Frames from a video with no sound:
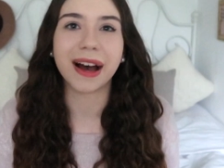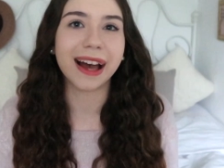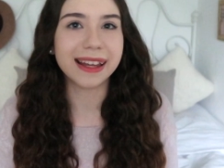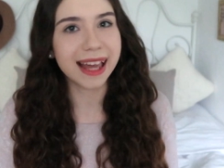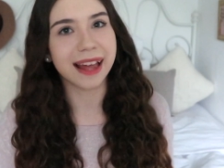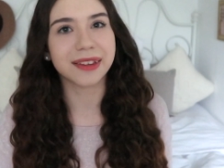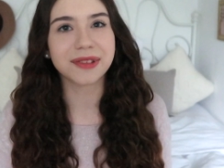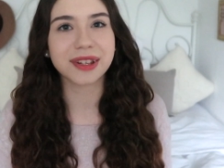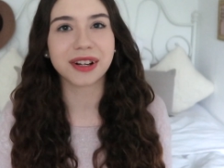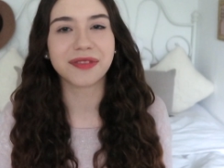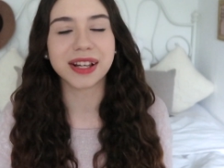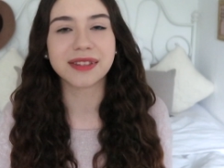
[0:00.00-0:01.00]
But yeah,
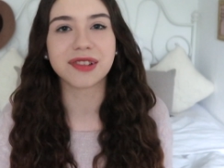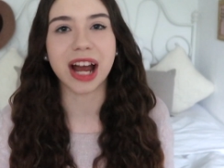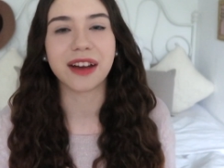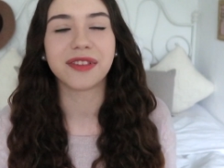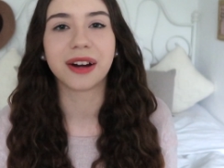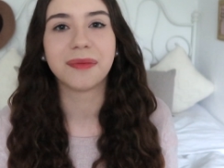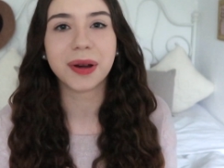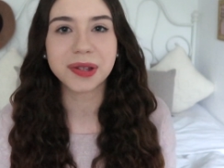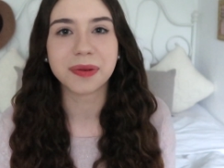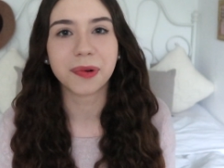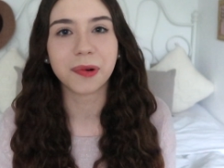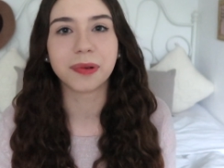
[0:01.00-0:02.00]
those are the things which I think are
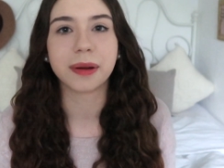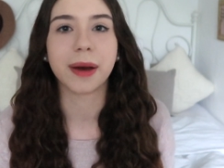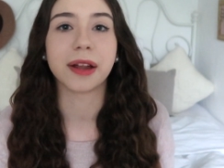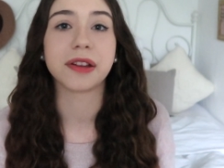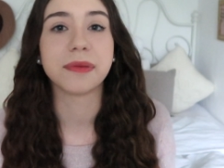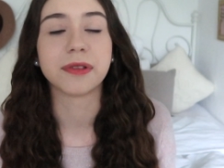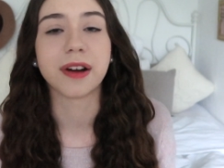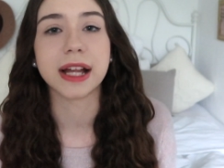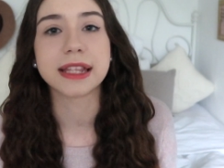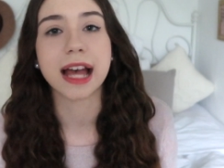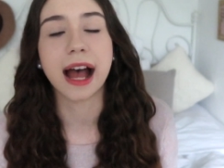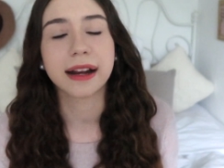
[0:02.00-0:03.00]
most important about the Human
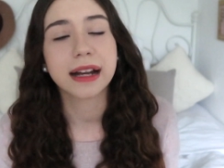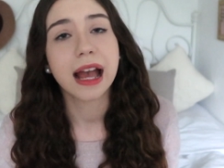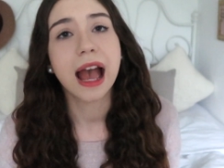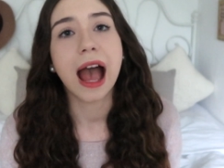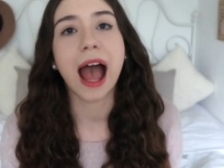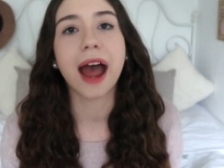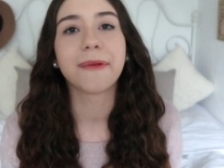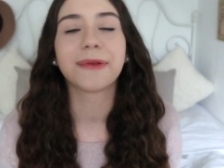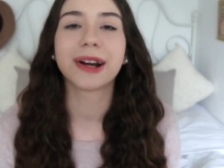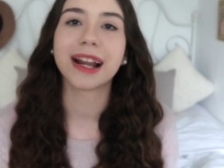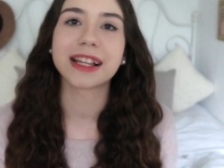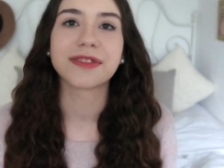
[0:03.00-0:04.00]
Rights Act.
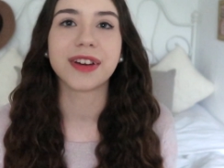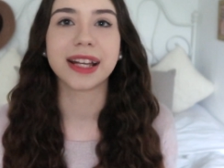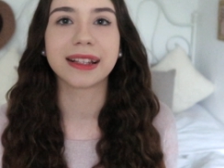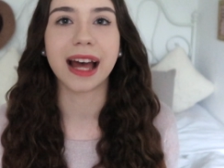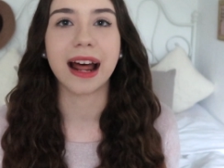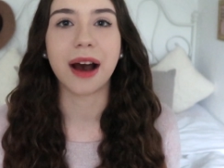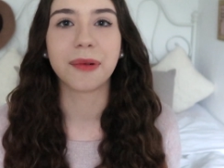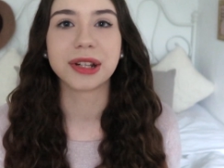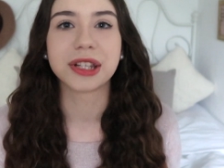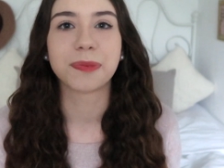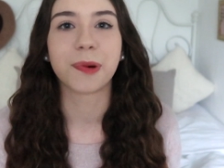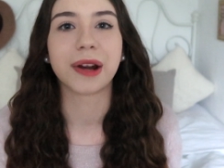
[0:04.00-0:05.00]
And one last thing that I
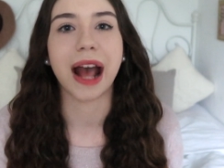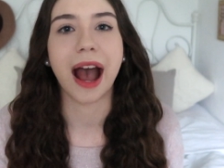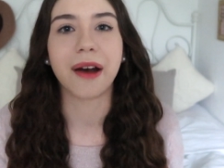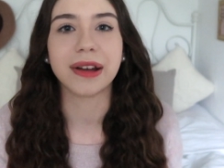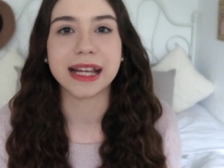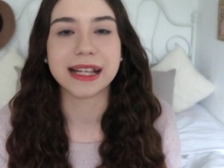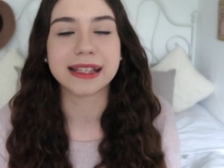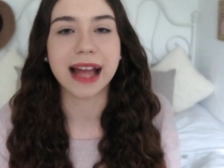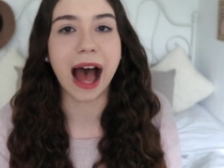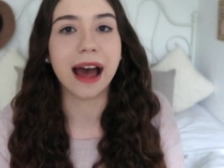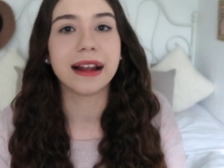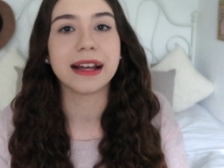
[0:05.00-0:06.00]
want to point out is
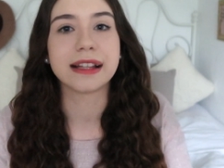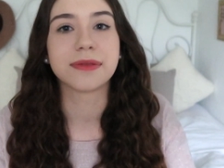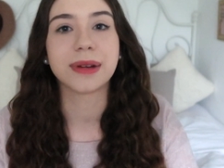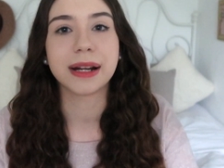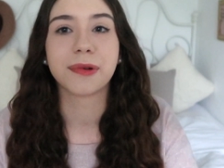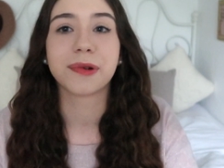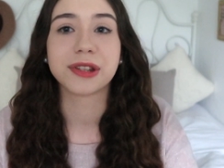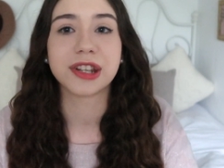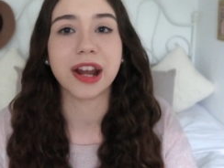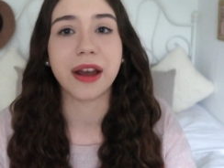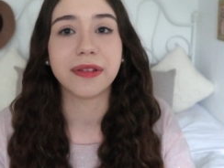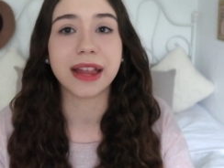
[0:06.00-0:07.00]
that it's really important
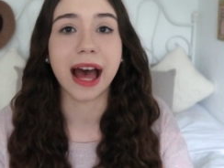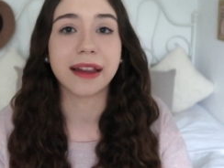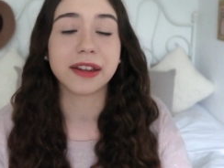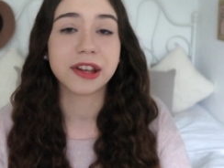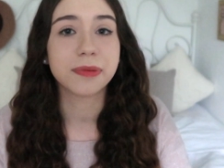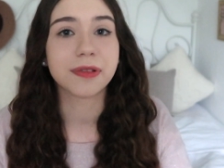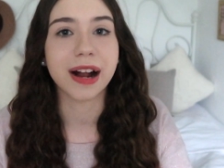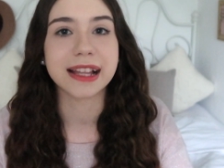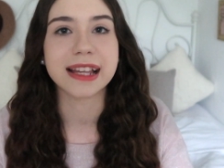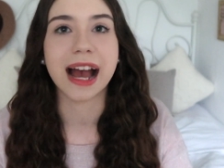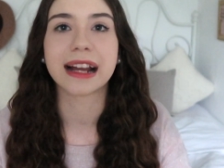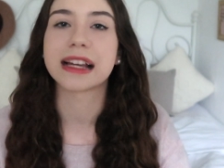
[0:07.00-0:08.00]
to know that the Human
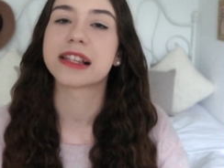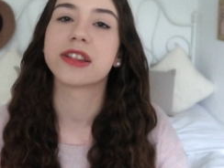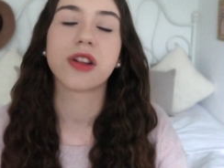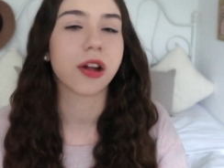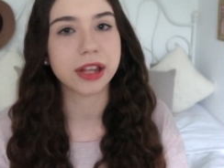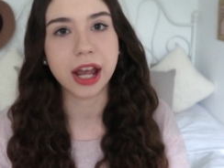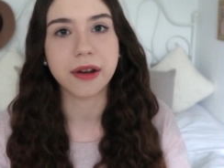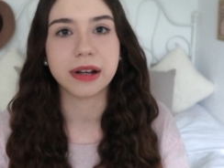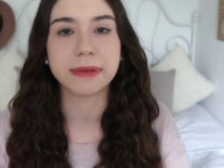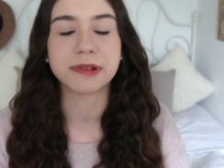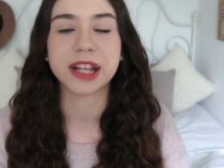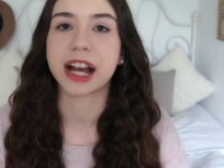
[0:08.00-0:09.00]
Rights Act is not the
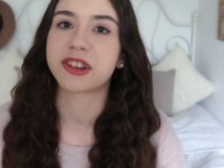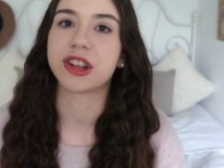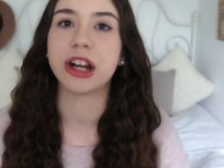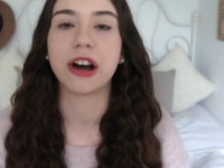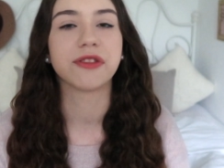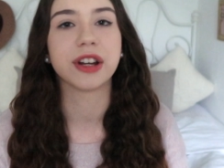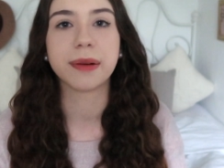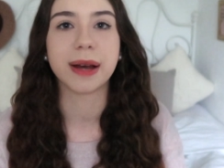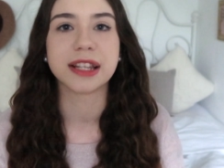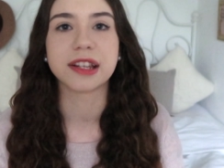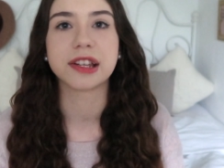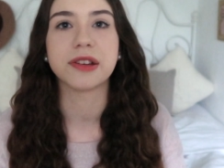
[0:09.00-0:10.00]
only protection of
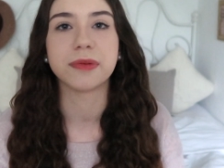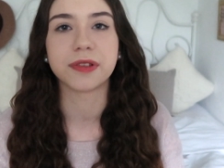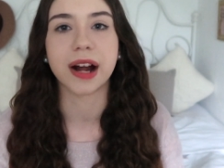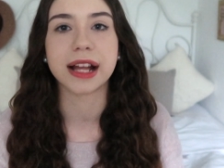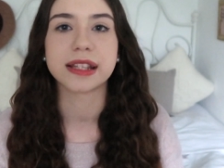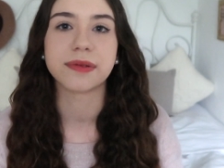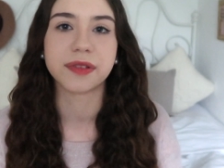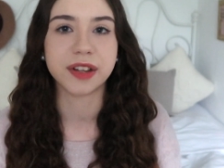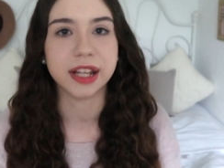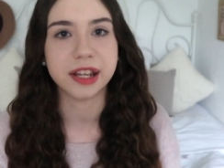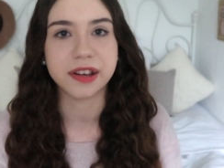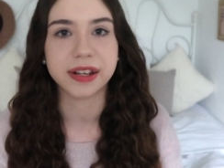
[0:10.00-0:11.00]
fundamental human rights
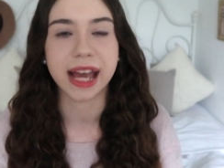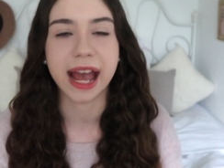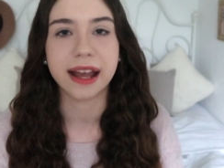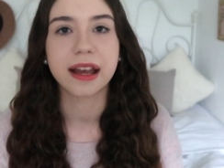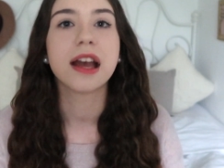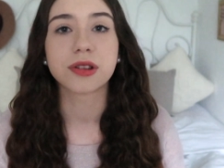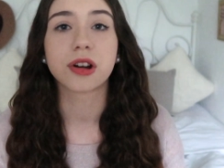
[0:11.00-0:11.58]
within the UK.